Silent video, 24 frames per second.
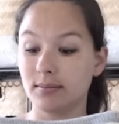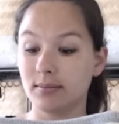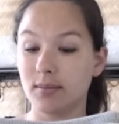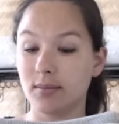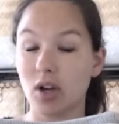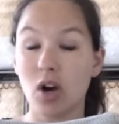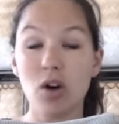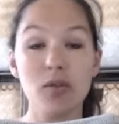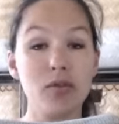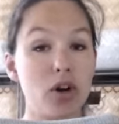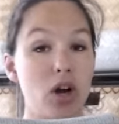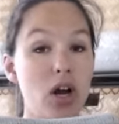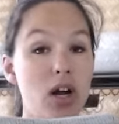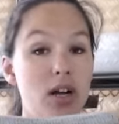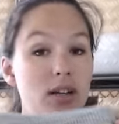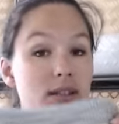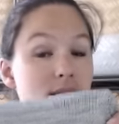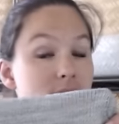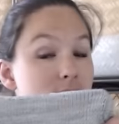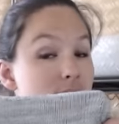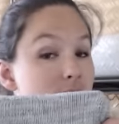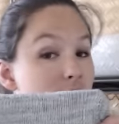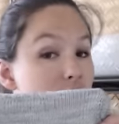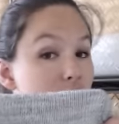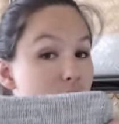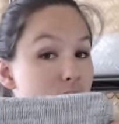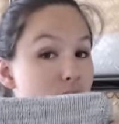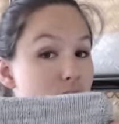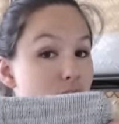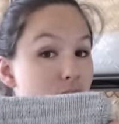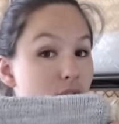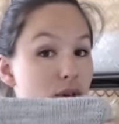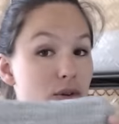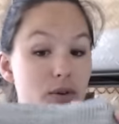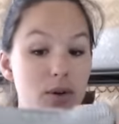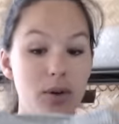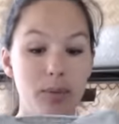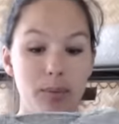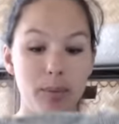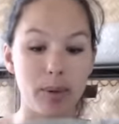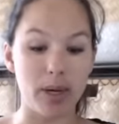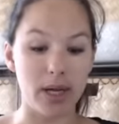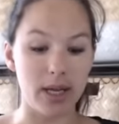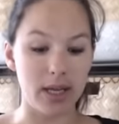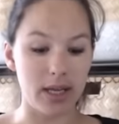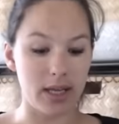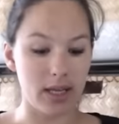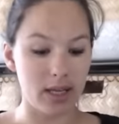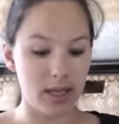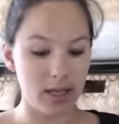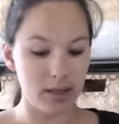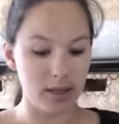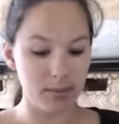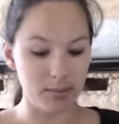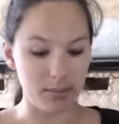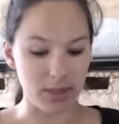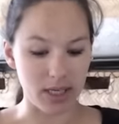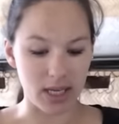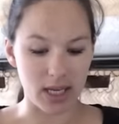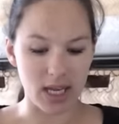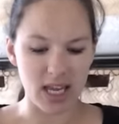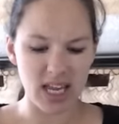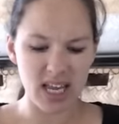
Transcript: Overcast also by me.